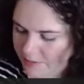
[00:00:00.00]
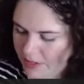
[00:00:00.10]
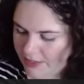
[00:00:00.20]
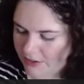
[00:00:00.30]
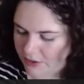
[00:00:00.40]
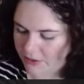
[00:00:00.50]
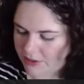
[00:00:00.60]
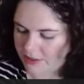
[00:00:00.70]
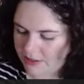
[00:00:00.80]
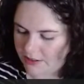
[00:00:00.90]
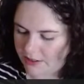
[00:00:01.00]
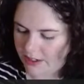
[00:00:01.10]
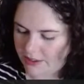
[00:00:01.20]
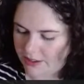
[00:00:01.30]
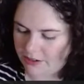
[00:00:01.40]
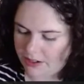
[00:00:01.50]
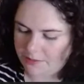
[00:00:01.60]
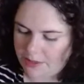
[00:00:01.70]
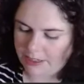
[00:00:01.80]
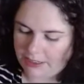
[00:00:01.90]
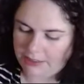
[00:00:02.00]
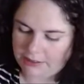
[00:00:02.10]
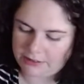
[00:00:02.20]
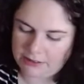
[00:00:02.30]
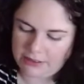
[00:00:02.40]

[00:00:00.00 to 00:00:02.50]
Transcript: base coats and then I'll come back in